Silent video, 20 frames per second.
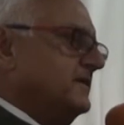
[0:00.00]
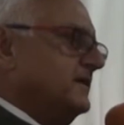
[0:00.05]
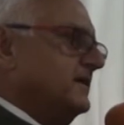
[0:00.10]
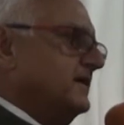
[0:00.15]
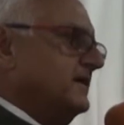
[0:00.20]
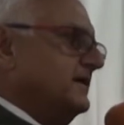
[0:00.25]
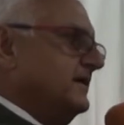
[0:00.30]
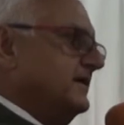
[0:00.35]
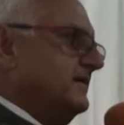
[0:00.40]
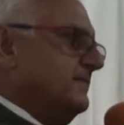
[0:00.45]

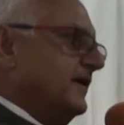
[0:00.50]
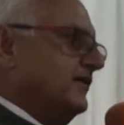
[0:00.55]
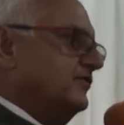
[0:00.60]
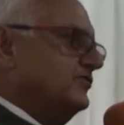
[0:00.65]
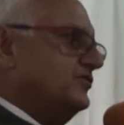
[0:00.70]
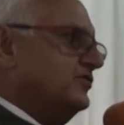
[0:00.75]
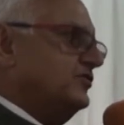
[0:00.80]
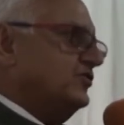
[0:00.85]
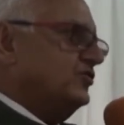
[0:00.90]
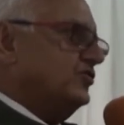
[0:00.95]
uh,
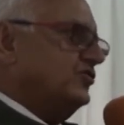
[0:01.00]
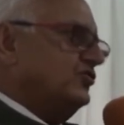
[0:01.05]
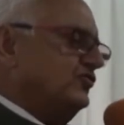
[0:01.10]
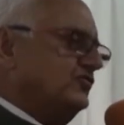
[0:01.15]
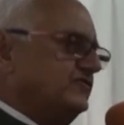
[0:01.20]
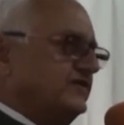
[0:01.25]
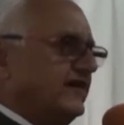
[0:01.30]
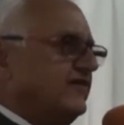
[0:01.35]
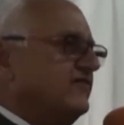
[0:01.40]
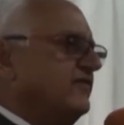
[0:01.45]
about
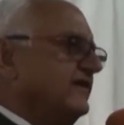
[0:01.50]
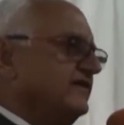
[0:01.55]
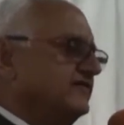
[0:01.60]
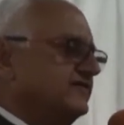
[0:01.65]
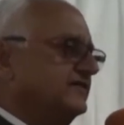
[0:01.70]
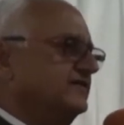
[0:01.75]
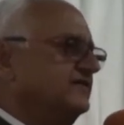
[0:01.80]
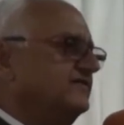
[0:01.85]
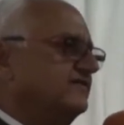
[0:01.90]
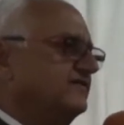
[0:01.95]
two
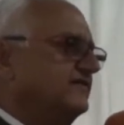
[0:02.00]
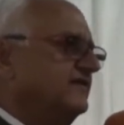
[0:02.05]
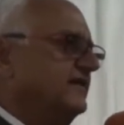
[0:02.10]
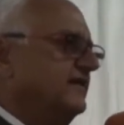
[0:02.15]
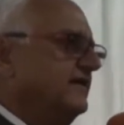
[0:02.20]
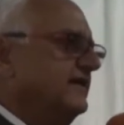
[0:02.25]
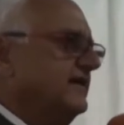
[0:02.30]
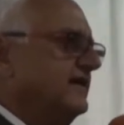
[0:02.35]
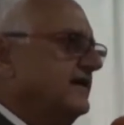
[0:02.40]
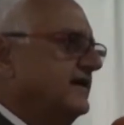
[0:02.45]
generations,
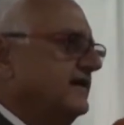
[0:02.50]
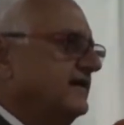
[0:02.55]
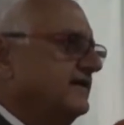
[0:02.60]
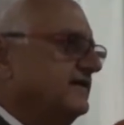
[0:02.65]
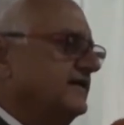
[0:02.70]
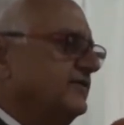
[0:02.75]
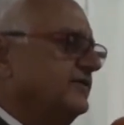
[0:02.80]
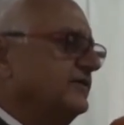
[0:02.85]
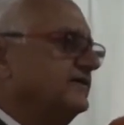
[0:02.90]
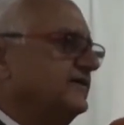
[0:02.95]

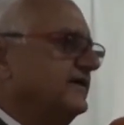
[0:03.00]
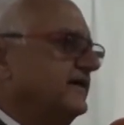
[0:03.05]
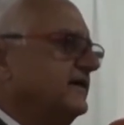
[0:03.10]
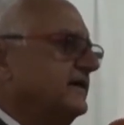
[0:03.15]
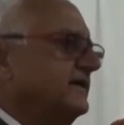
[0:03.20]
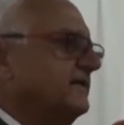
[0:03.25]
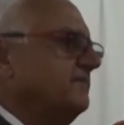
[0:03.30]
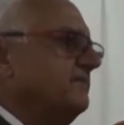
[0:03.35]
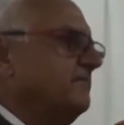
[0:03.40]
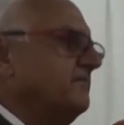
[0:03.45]
there was
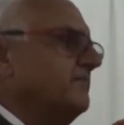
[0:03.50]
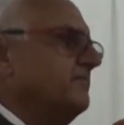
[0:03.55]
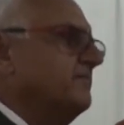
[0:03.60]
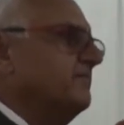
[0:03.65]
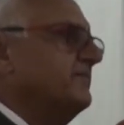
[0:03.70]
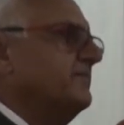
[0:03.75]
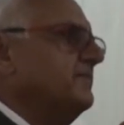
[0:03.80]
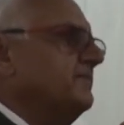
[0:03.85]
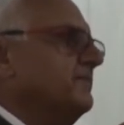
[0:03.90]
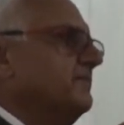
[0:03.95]
a
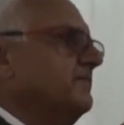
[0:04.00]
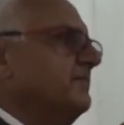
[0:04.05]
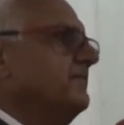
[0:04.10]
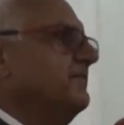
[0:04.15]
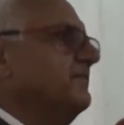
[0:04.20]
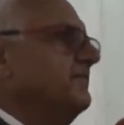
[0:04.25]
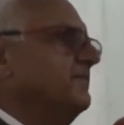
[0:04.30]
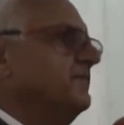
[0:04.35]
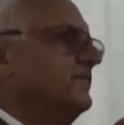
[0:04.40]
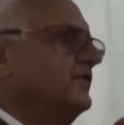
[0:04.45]

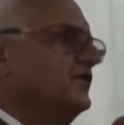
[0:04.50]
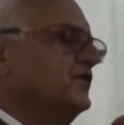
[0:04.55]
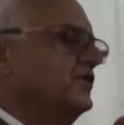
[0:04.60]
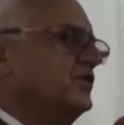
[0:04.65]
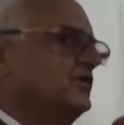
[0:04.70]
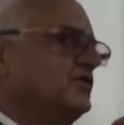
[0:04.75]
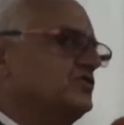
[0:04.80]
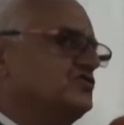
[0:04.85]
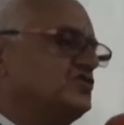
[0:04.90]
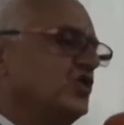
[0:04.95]

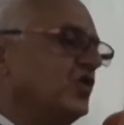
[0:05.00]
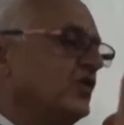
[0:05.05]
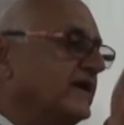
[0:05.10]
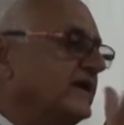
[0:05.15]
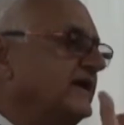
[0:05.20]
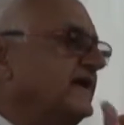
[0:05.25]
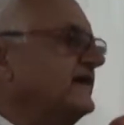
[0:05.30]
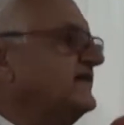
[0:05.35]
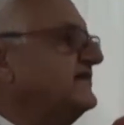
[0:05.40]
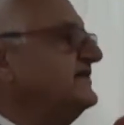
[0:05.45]

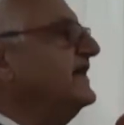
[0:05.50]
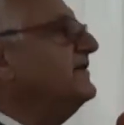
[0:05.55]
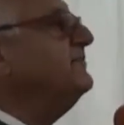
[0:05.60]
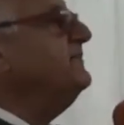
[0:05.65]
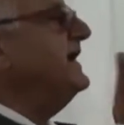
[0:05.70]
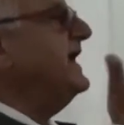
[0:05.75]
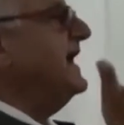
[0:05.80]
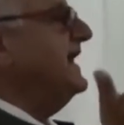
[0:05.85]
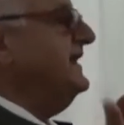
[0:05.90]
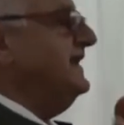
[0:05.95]
shogunate
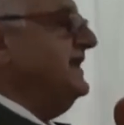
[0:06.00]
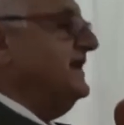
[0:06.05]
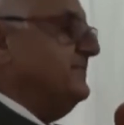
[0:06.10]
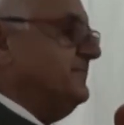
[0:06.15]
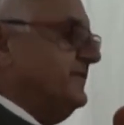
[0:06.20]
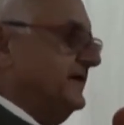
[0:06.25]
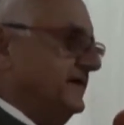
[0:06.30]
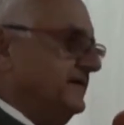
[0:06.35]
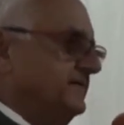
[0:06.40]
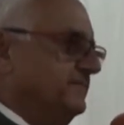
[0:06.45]
that began in
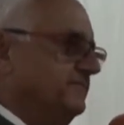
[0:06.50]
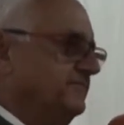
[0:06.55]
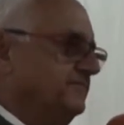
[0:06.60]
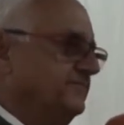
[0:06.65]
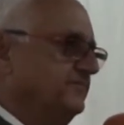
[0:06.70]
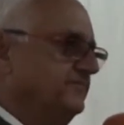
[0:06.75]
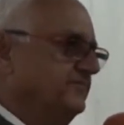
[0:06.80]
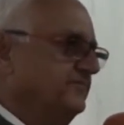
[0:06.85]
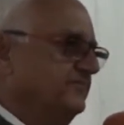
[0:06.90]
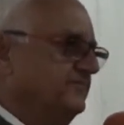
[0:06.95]
Nepal.
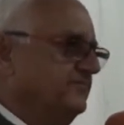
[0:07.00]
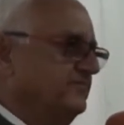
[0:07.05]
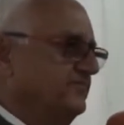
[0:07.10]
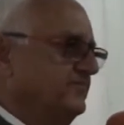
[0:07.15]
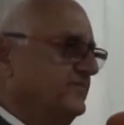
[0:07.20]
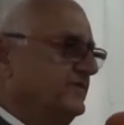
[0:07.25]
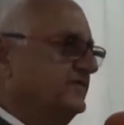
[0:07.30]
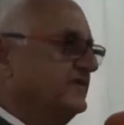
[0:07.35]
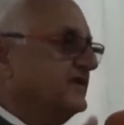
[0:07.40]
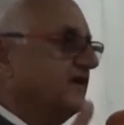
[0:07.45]

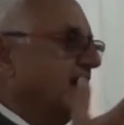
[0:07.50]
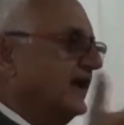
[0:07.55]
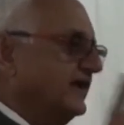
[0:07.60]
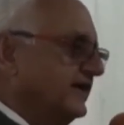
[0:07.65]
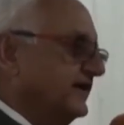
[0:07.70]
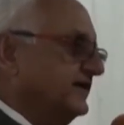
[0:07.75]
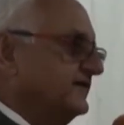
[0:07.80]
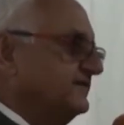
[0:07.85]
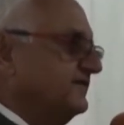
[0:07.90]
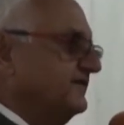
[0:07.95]
The
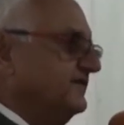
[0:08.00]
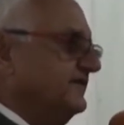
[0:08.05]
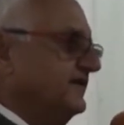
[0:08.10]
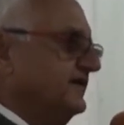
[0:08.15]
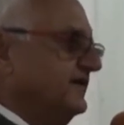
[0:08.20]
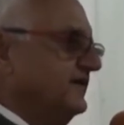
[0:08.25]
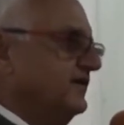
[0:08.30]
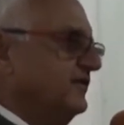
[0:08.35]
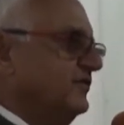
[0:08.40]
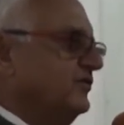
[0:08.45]
Ranas,
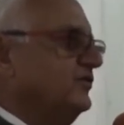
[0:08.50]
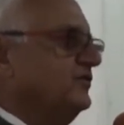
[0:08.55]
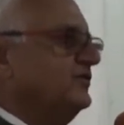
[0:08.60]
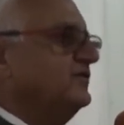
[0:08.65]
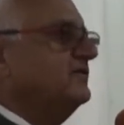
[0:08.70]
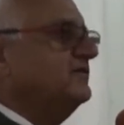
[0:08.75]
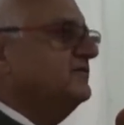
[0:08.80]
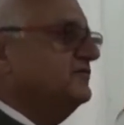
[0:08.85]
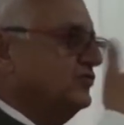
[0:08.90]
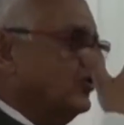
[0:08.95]
who
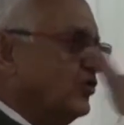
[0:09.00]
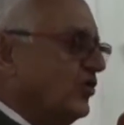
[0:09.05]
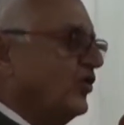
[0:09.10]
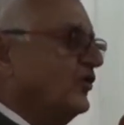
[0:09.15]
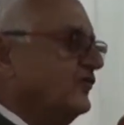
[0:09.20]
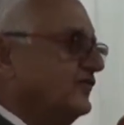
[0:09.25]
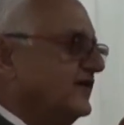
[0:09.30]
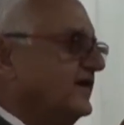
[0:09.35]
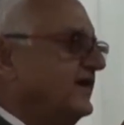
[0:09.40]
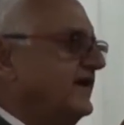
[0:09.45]
took
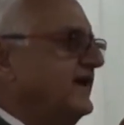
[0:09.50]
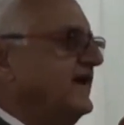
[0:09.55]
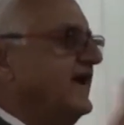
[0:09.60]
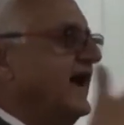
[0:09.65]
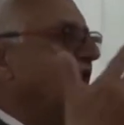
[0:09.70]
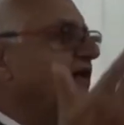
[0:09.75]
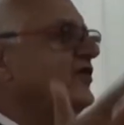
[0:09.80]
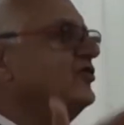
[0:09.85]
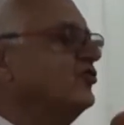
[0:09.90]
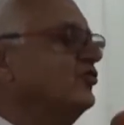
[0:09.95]
over
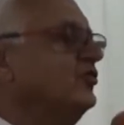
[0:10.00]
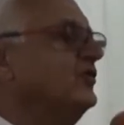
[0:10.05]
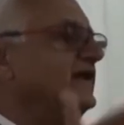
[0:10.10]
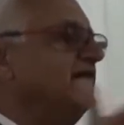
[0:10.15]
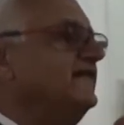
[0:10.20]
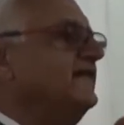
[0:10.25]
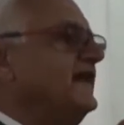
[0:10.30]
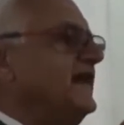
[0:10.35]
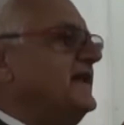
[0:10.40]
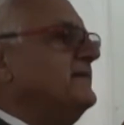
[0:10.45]
and ruled
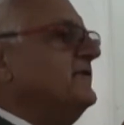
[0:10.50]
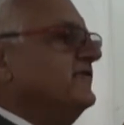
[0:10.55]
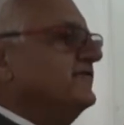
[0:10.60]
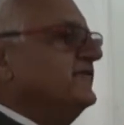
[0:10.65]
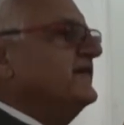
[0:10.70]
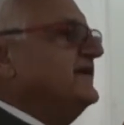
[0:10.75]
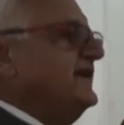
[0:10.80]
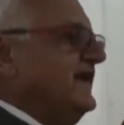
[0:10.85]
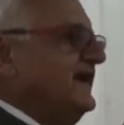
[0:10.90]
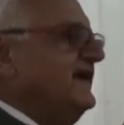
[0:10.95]
in the name
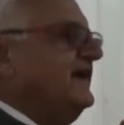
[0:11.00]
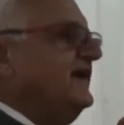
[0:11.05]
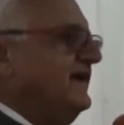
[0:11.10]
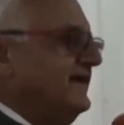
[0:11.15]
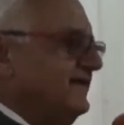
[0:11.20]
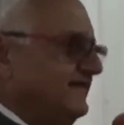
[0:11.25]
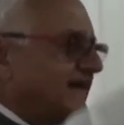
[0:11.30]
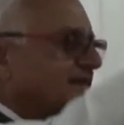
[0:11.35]
of the king,